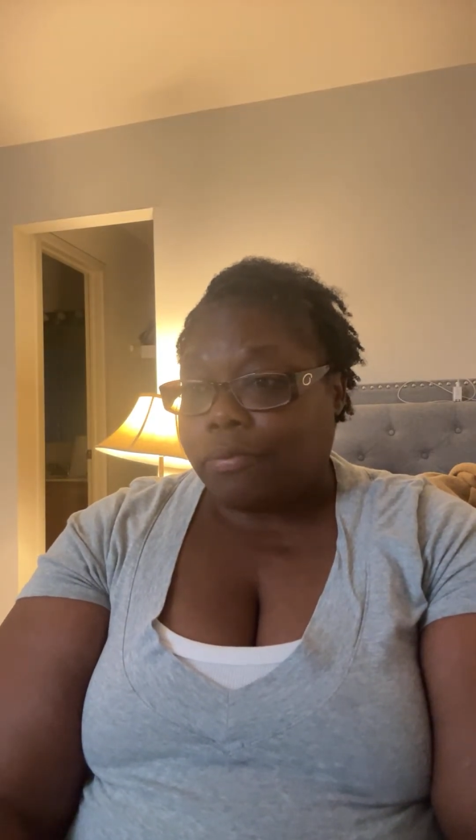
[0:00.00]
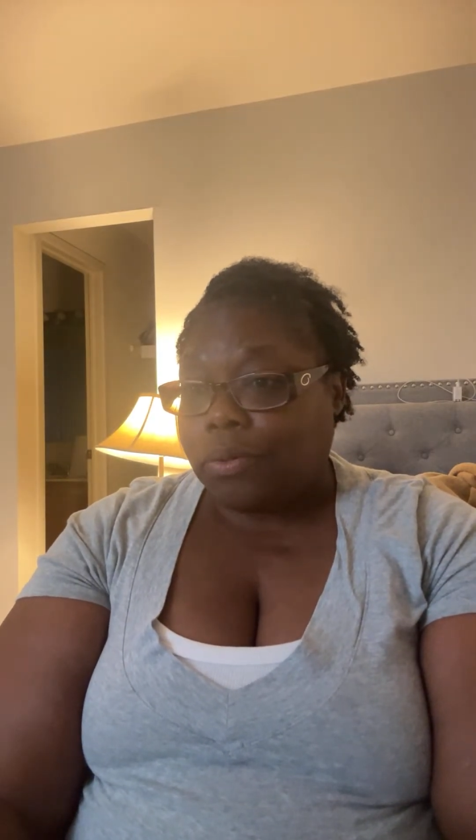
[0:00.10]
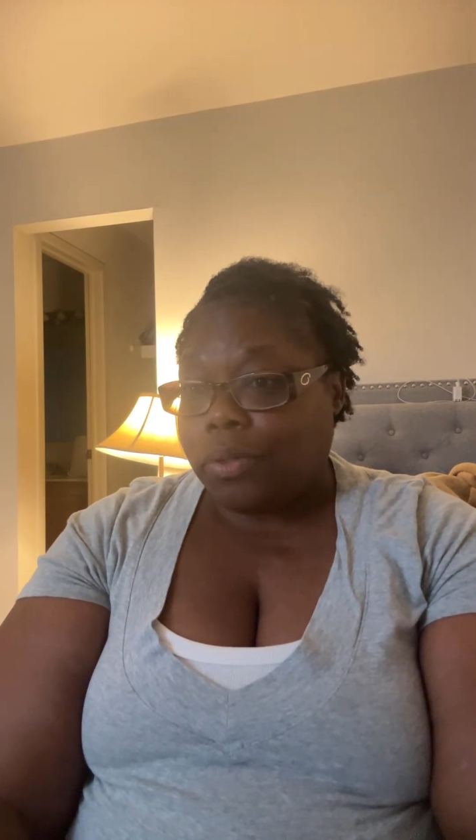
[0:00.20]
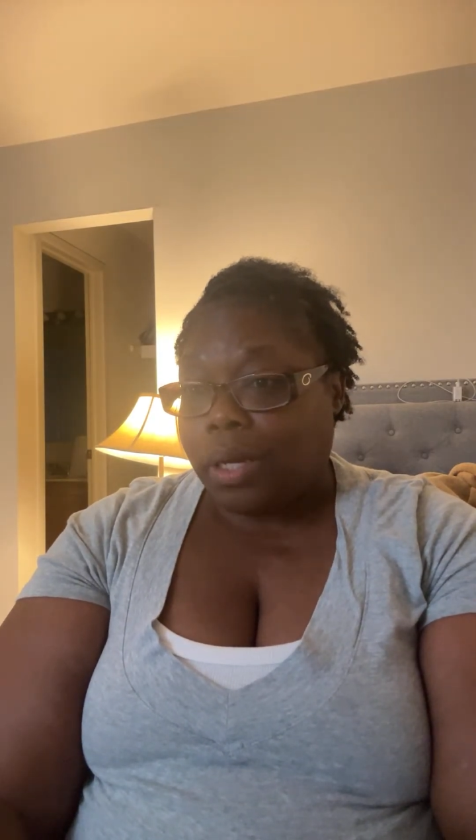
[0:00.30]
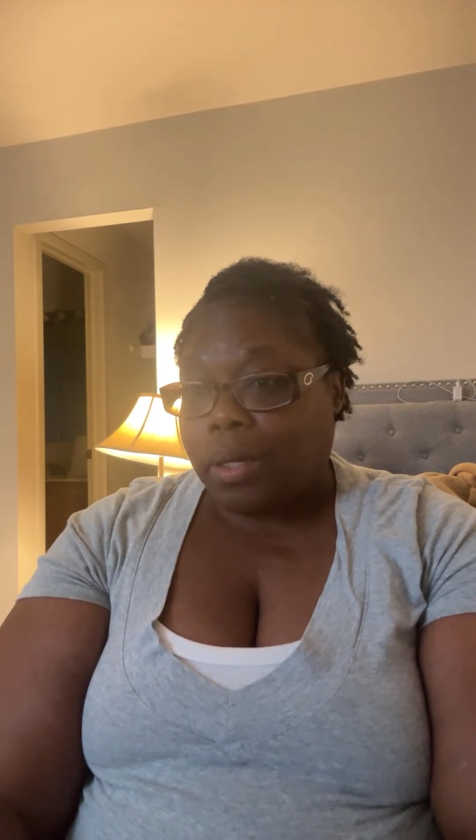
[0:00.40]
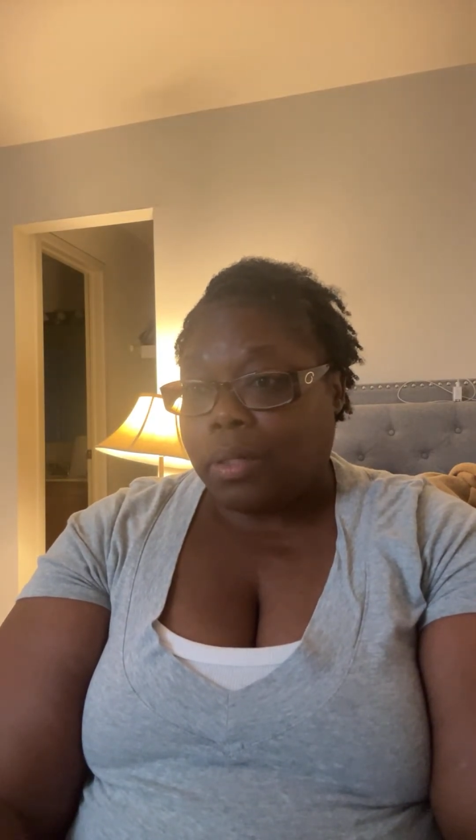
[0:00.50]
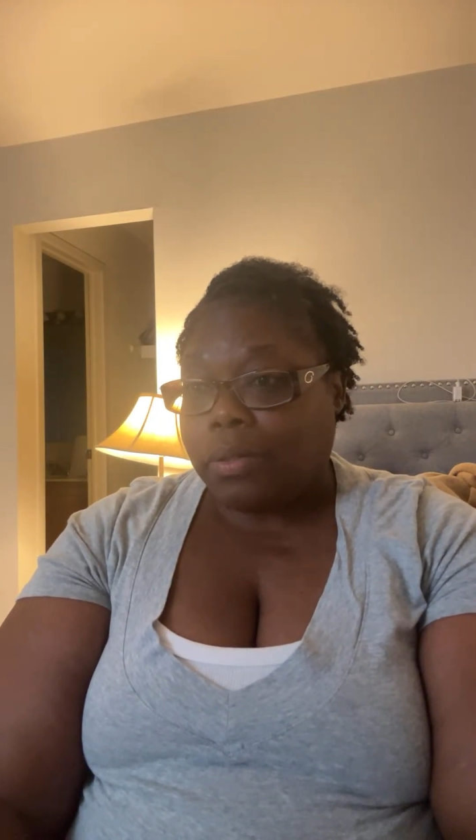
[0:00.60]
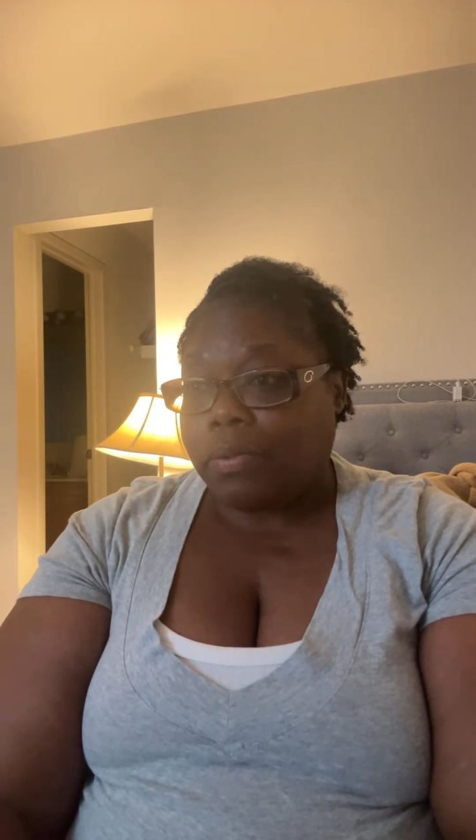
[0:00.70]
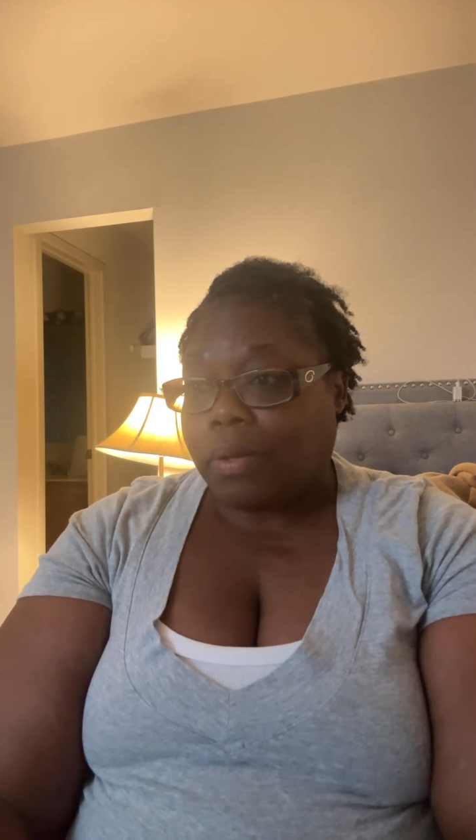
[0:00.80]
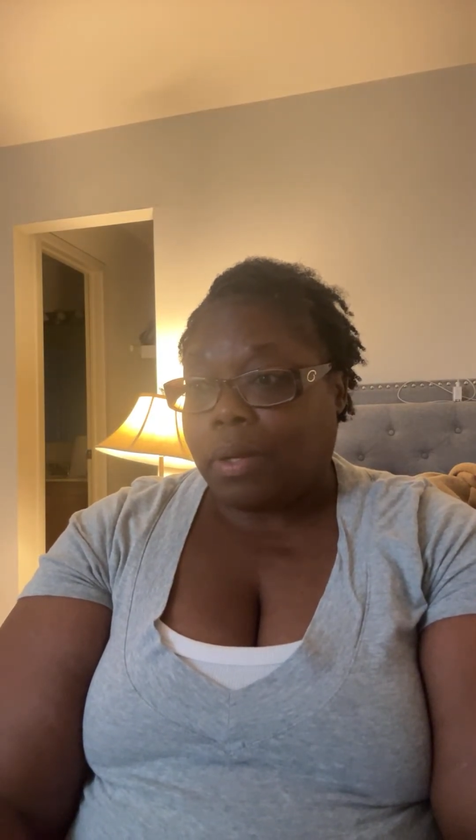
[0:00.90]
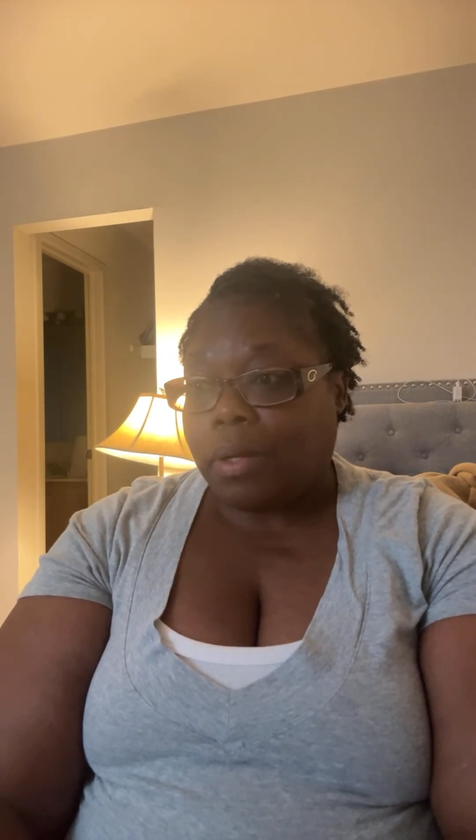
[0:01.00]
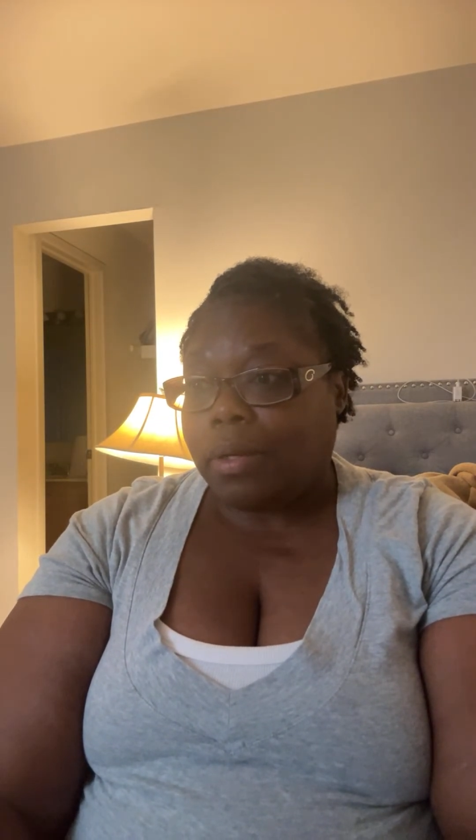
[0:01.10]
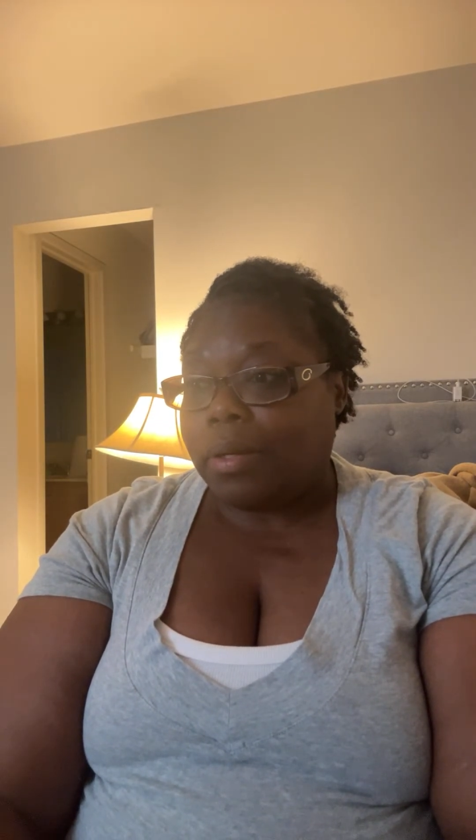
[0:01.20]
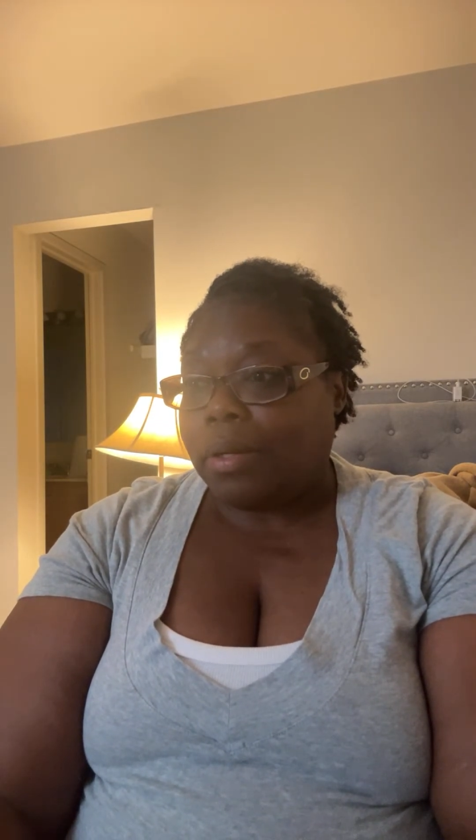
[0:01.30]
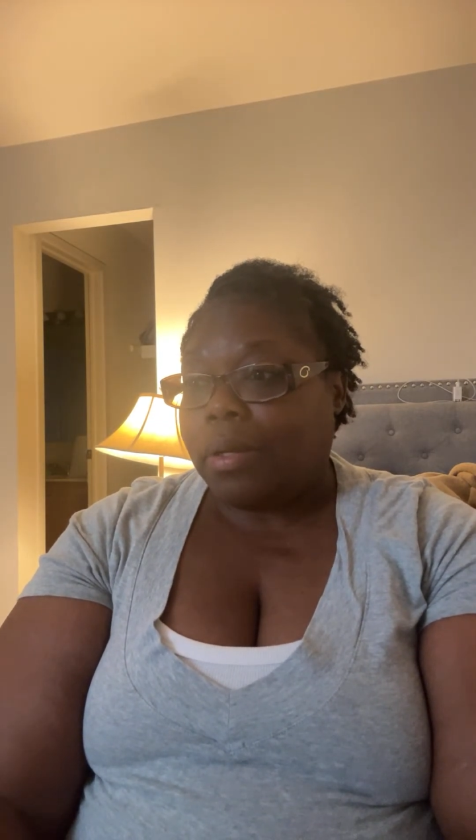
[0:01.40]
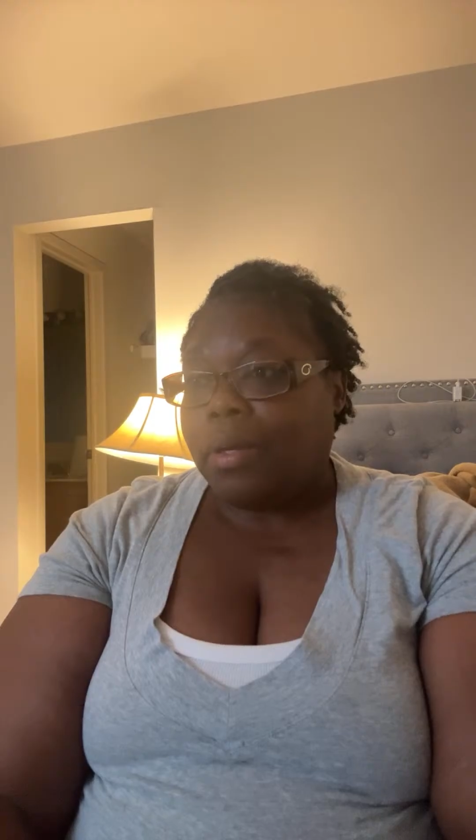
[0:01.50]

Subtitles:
few days, and